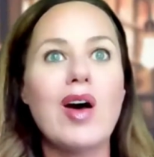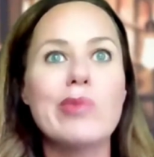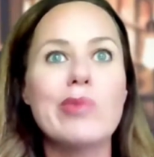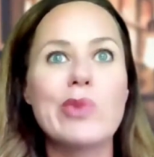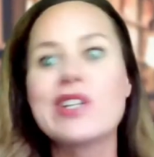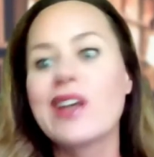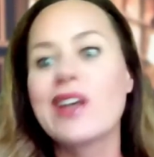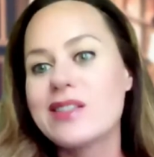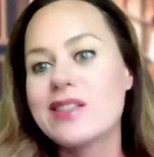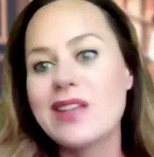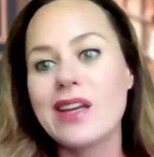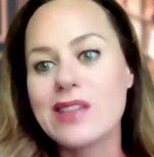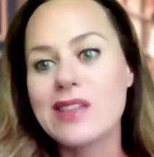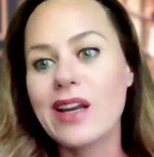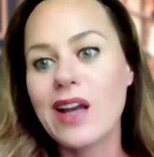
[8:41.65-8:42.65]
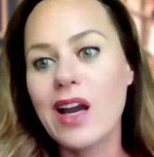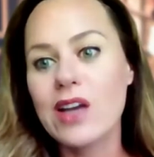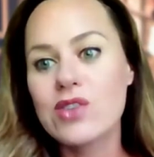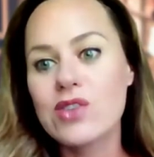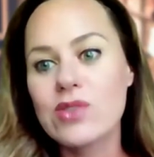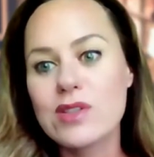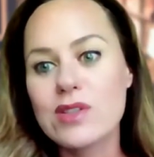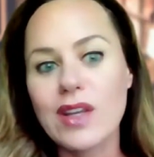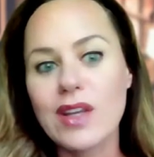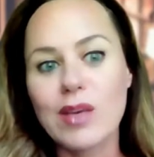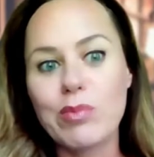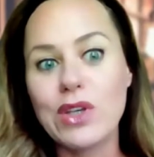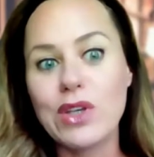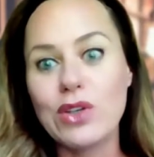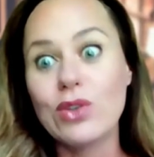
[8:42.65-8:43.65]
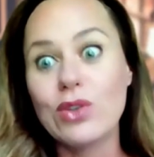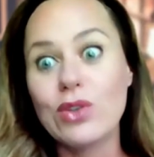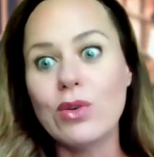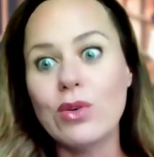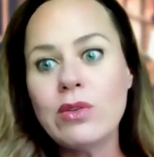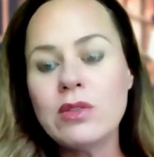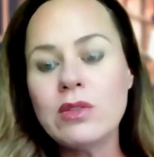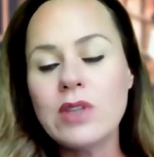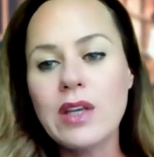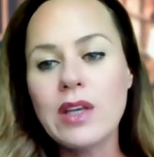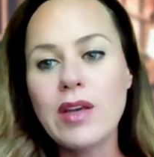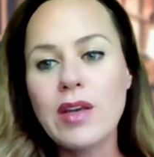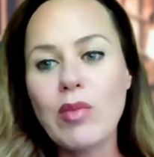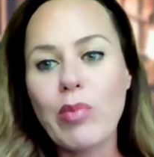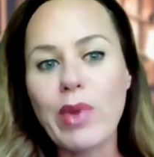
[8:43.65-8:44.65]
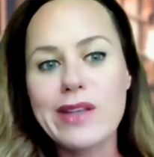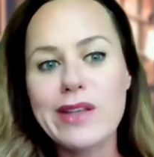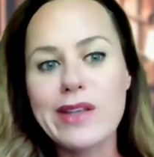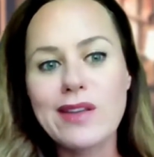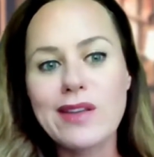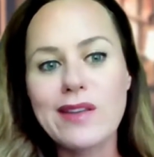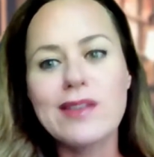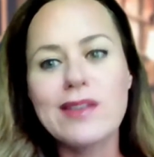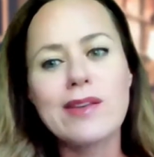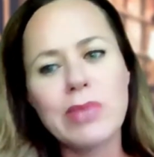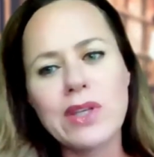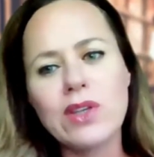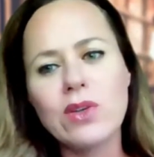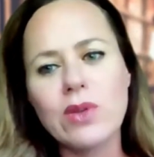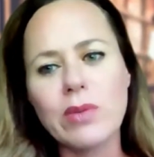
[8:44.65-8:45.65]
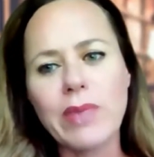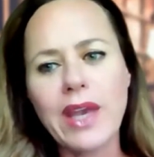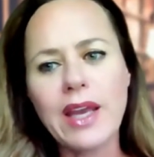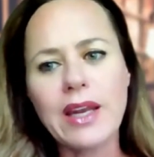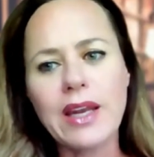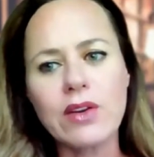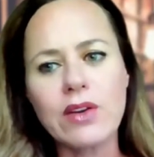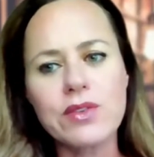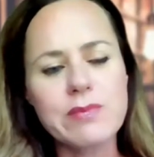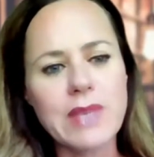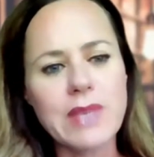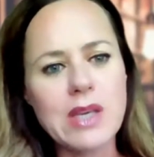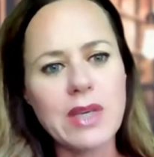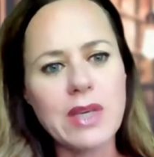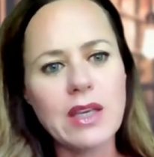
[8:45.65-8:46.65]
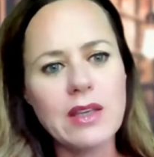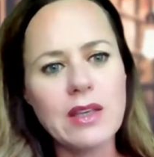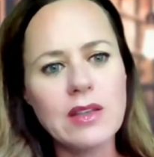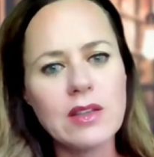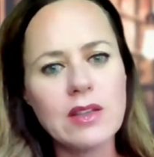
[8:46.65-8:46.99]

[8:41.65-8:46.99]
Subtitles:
which, like I said, is kind of contrary to like be you, but I still think you can be you in pantyhose, maybe.